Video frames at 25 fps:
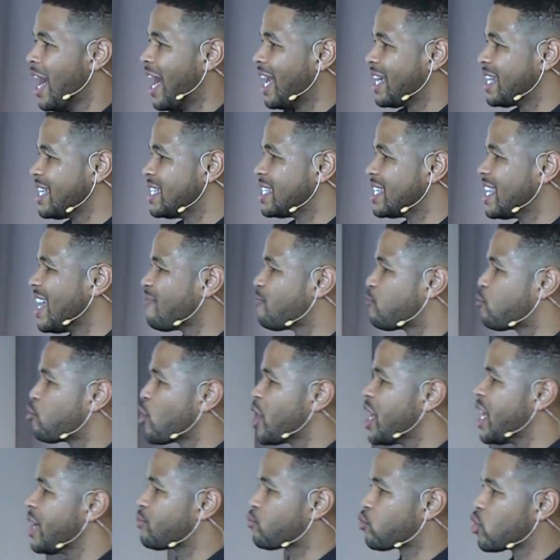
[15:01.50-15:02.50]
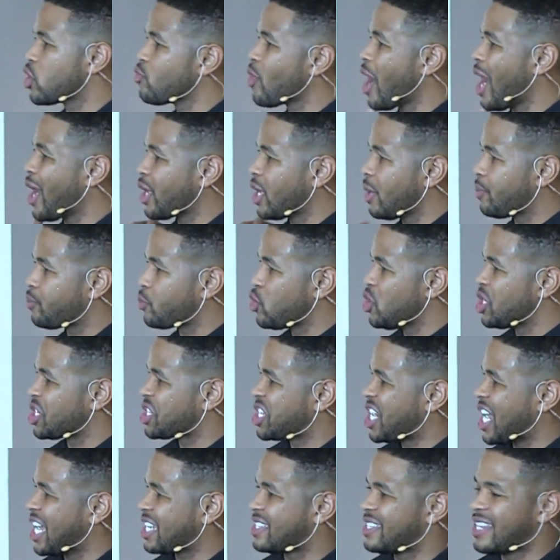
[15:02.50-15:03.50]
out of your left rib, reroute it up to your
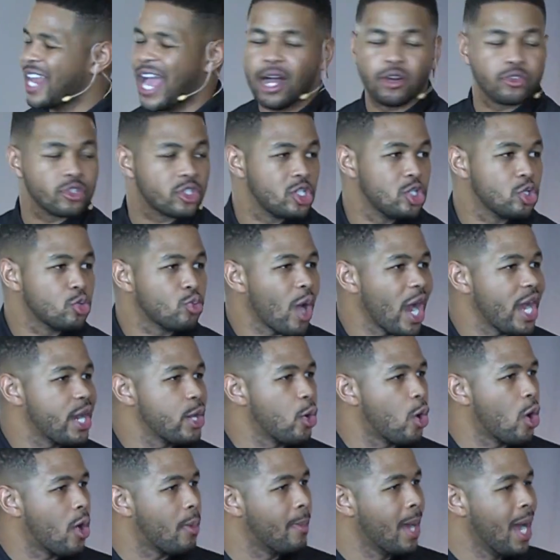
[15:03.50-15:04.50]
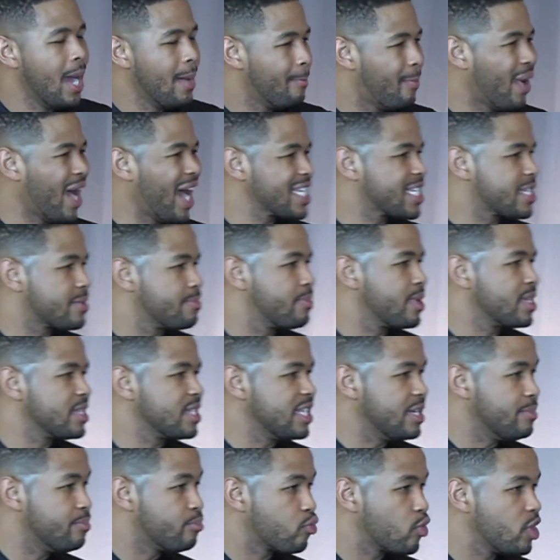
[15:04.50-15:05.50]
chest, down into your right arm,
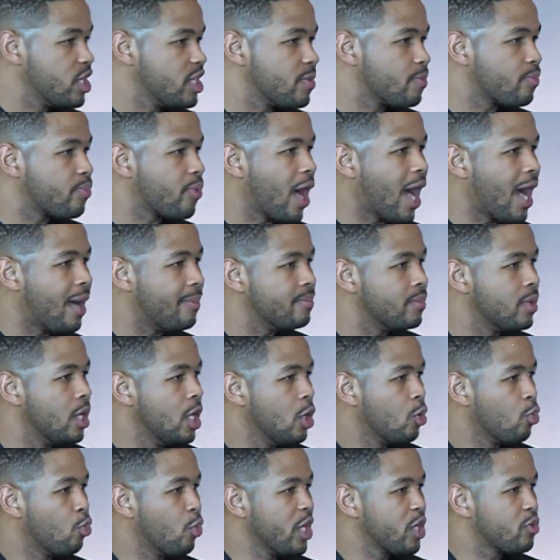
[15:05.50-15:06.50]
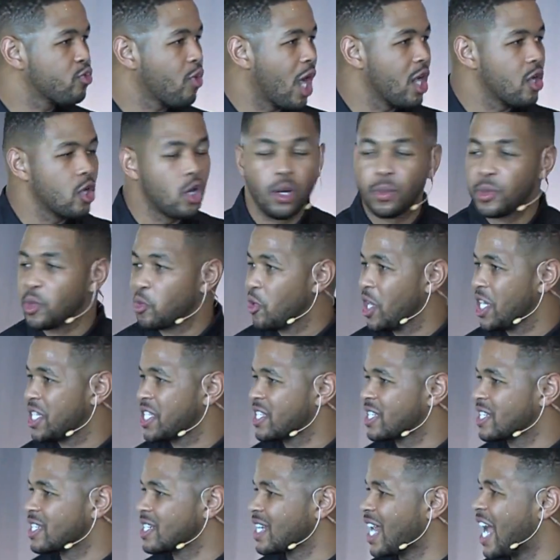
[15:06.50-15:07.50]
possibility breathing problem, weak right arm the rest
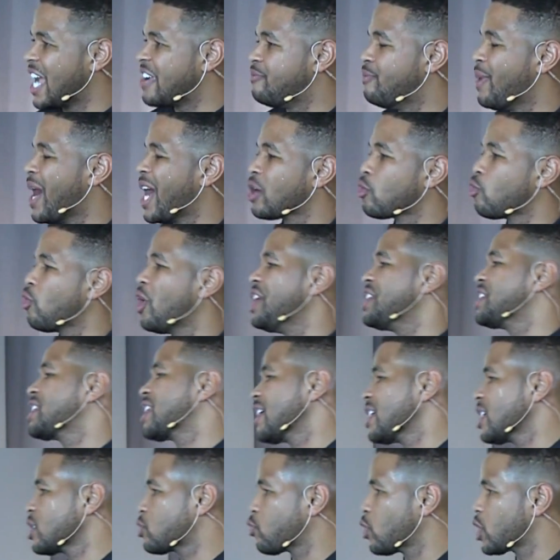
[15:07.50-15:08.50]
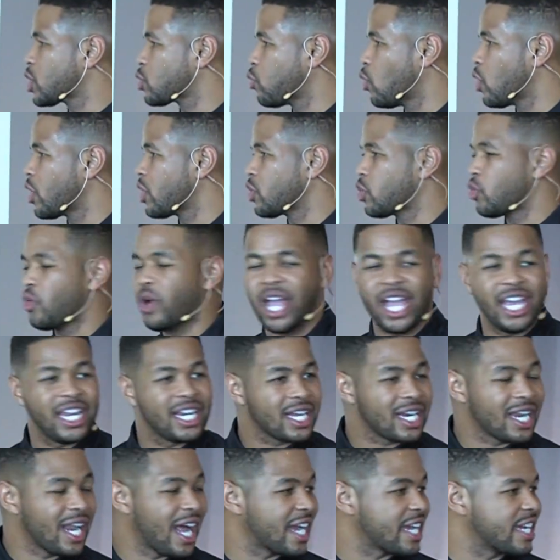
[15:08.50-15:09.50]
of your life. By the way, tell us what you want to do at 8
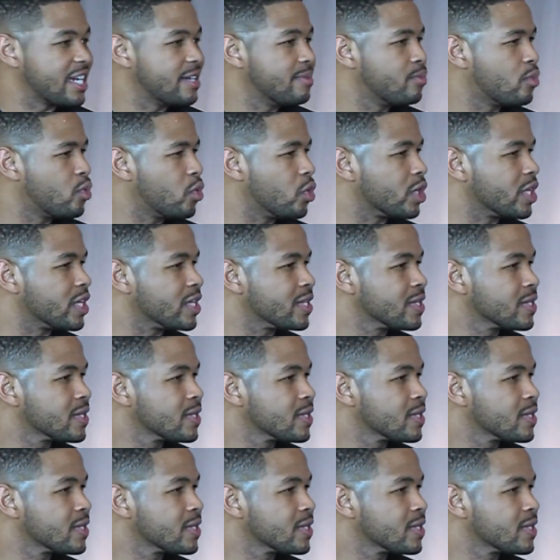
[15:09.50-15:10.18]
o'clock in the morning.